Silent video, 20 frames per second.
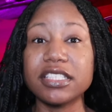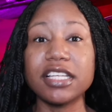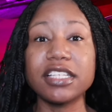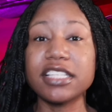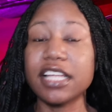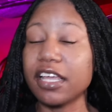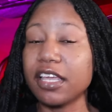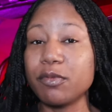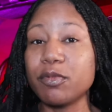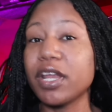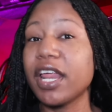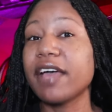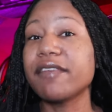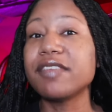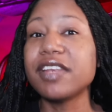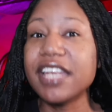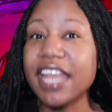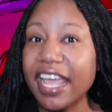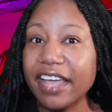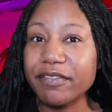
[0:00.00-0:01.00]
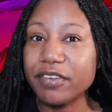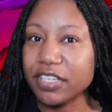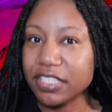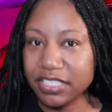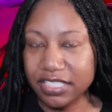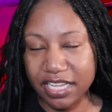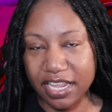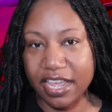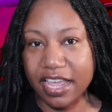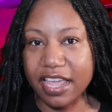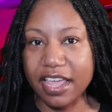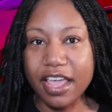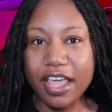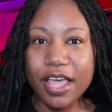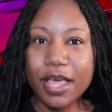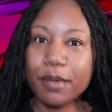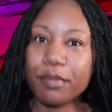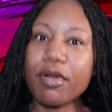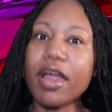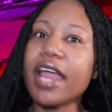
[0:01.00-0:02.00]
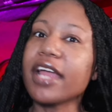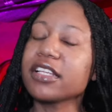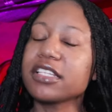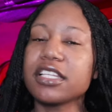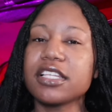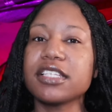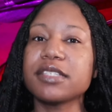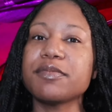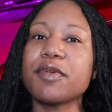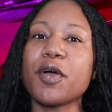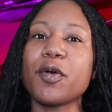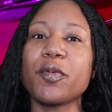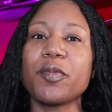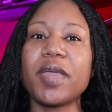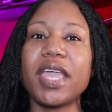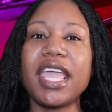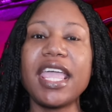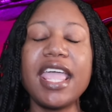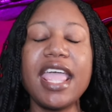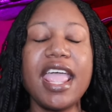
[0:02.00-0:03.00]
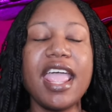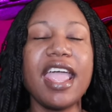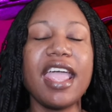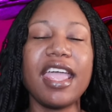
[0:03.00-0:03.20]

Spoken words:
things that he would have never said prior to this moment,